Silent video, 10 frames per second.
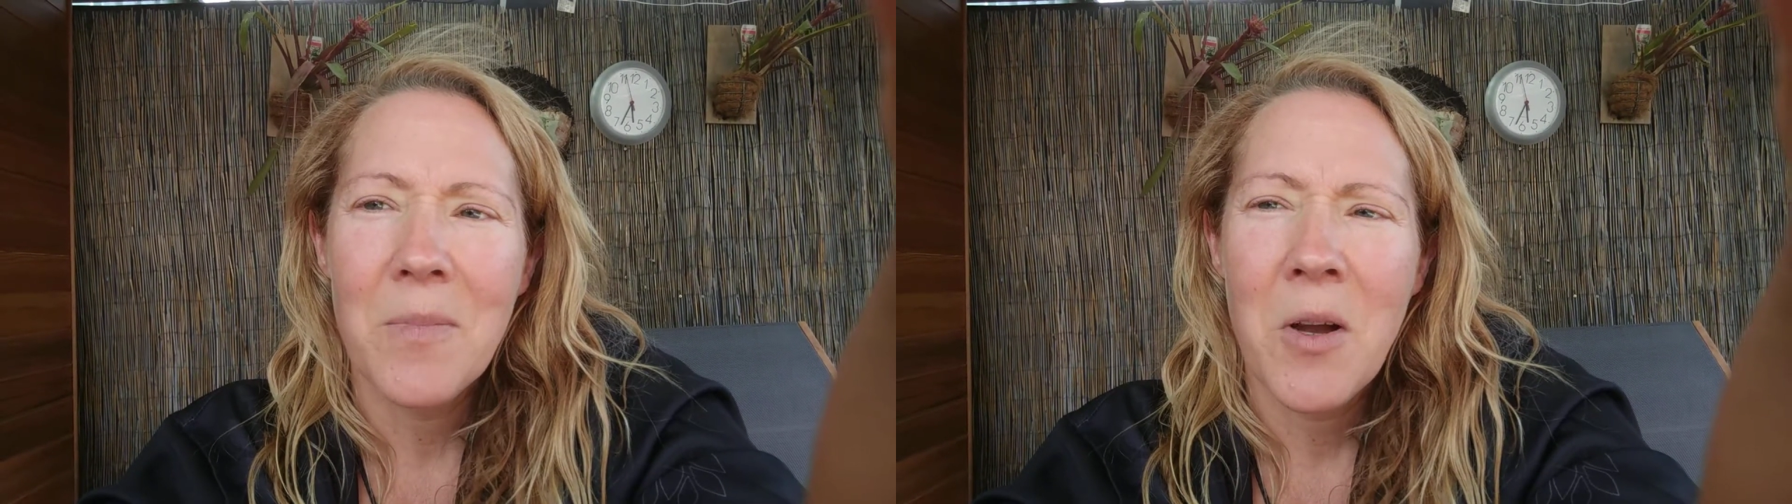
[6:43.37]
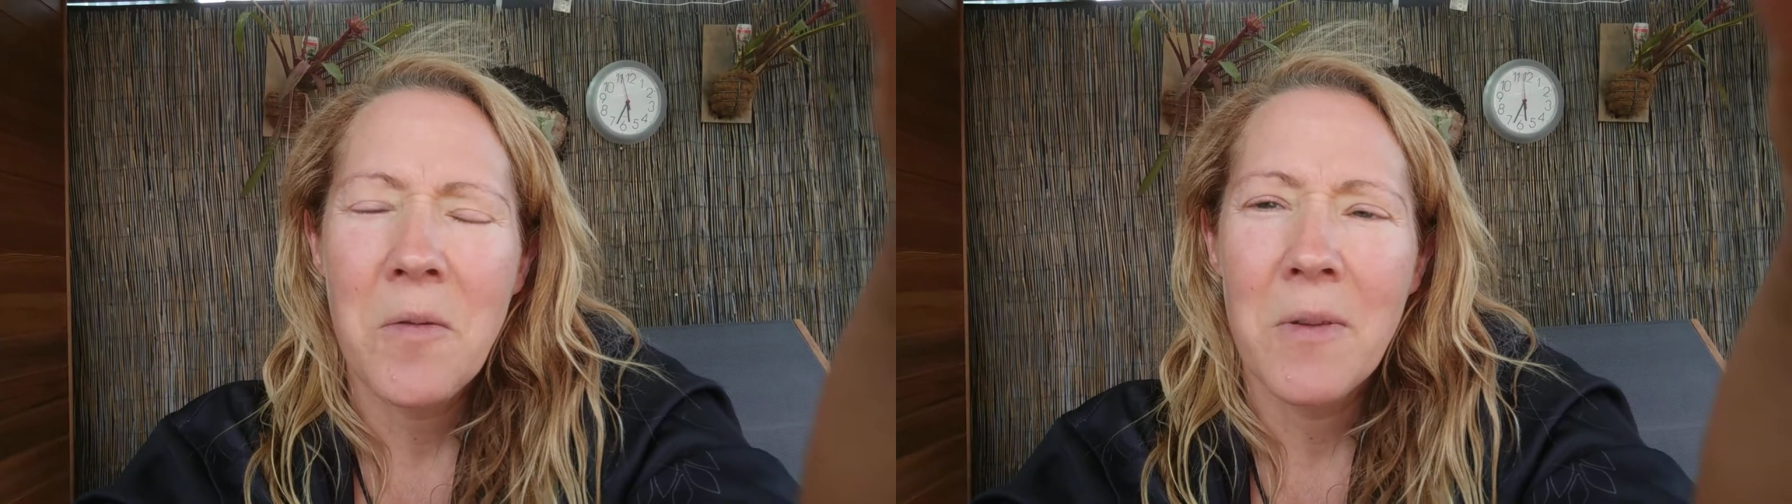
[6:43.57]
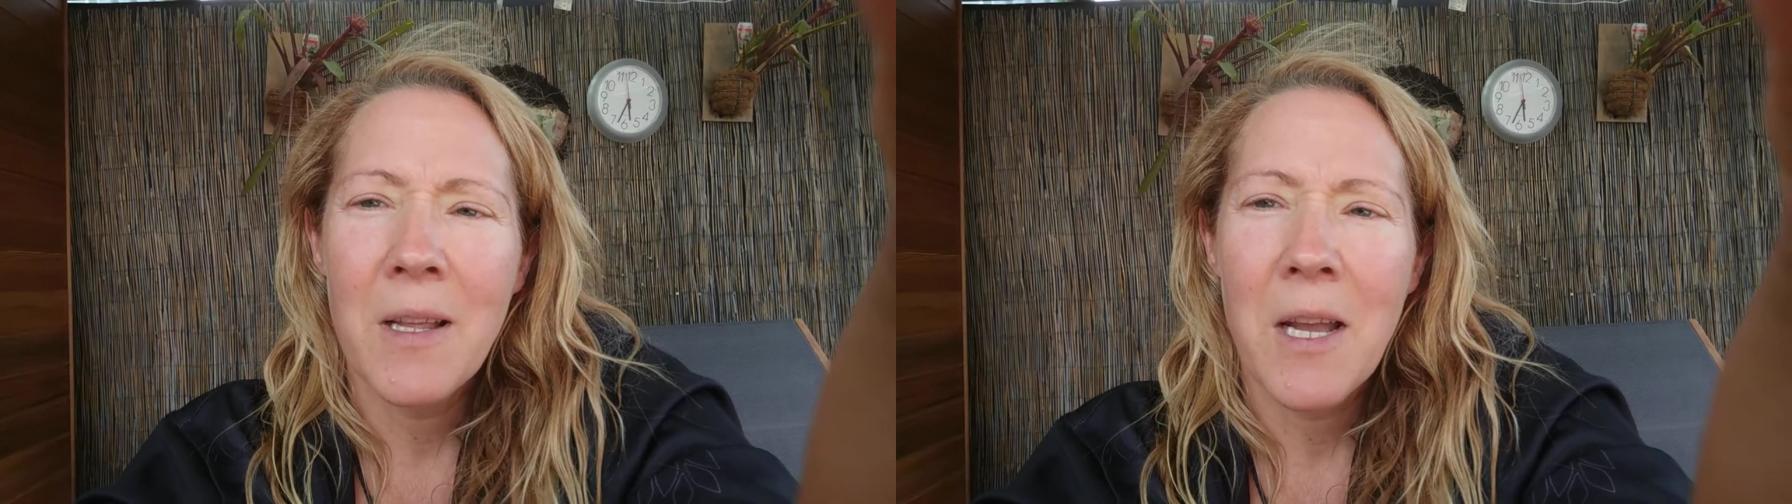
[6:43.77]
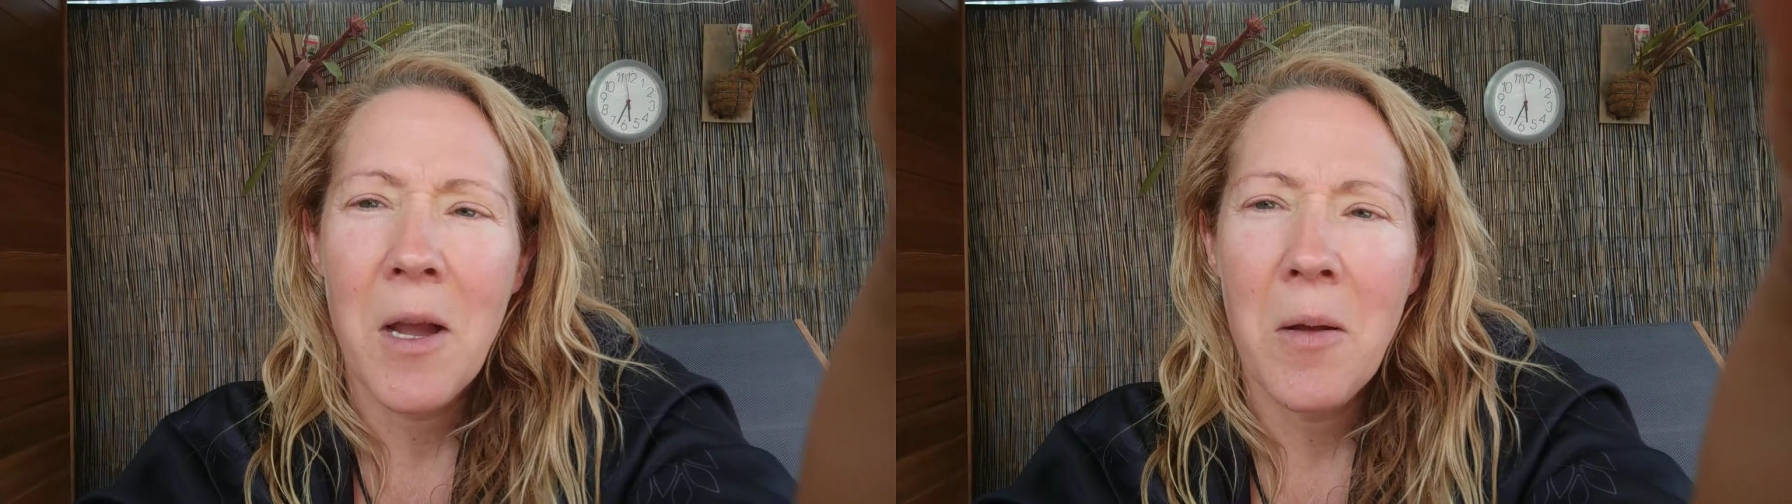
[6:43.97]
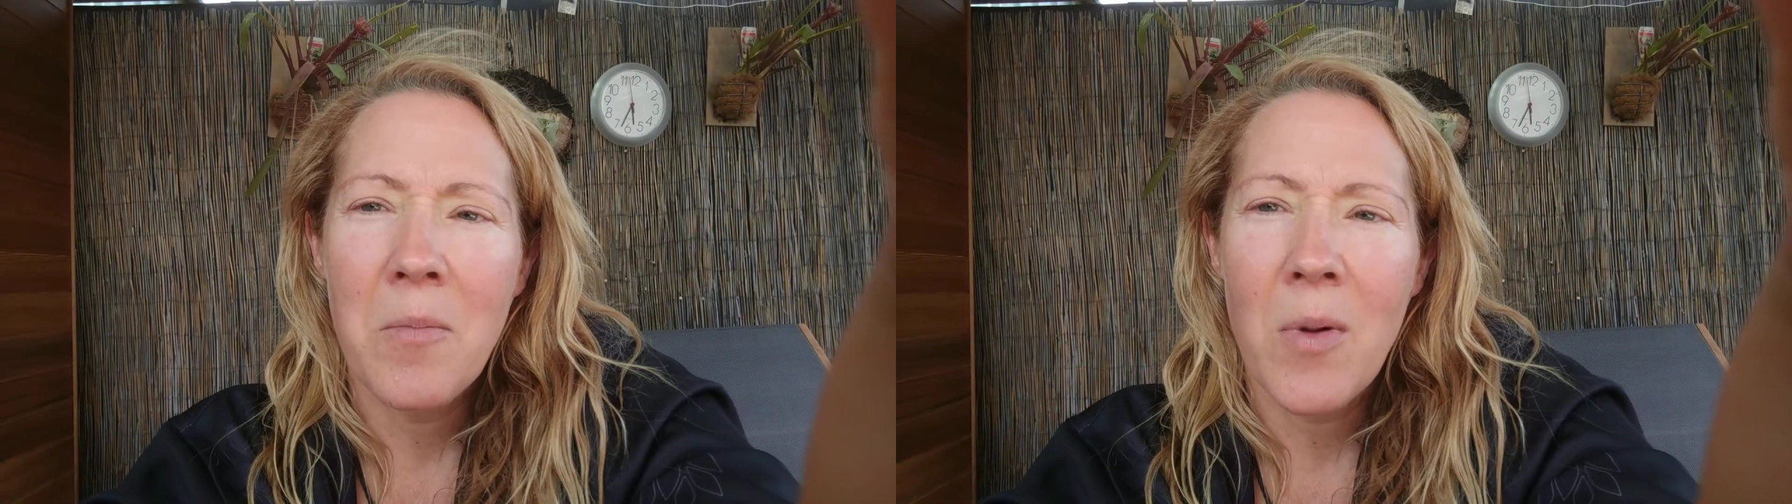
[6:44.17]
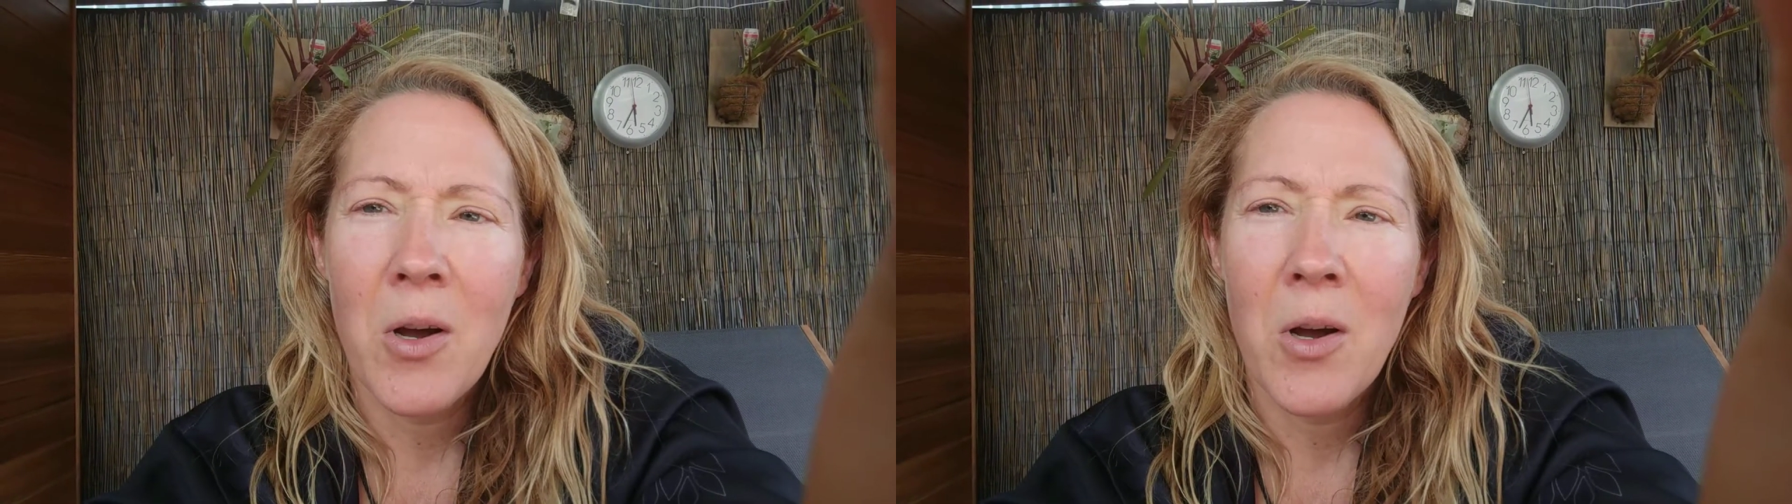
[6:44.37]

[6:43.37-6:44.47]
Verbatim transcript: hopefully I'm